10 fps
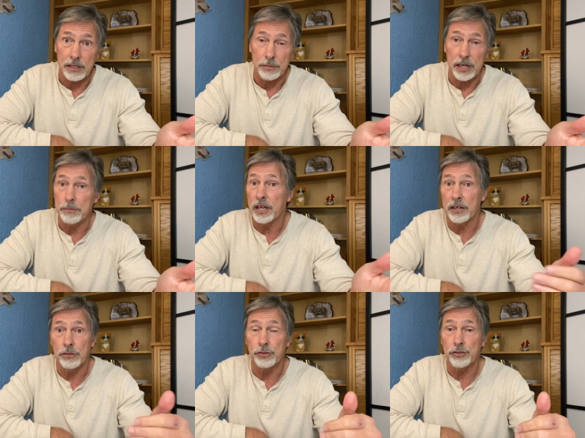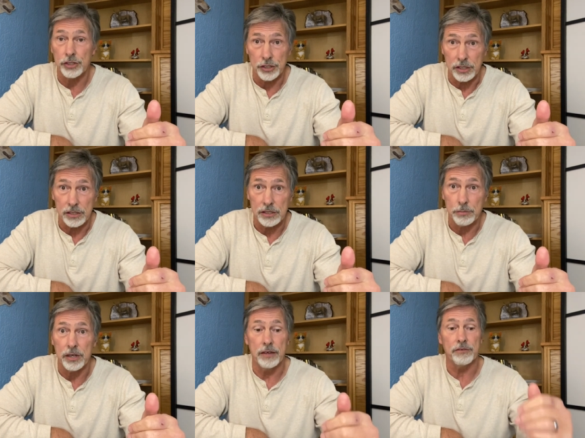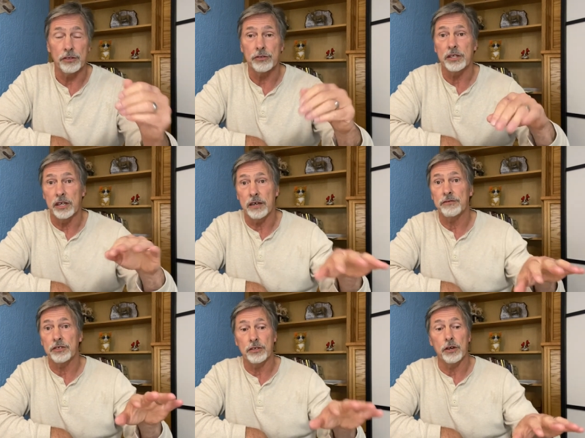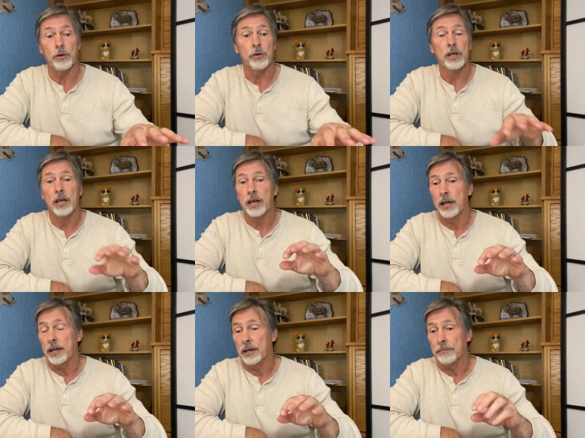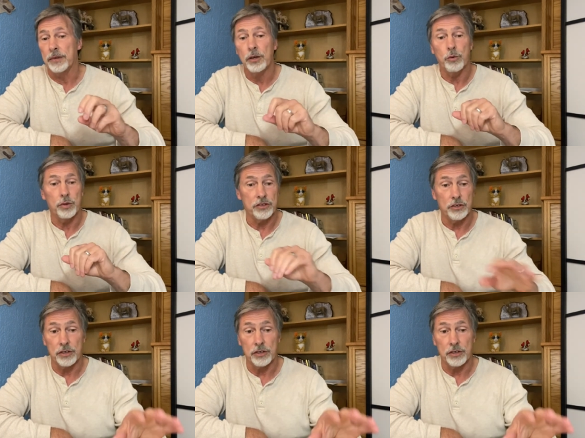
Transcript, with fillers: I mean, I'm not a nutritionist, but I've learned enough to know um, with your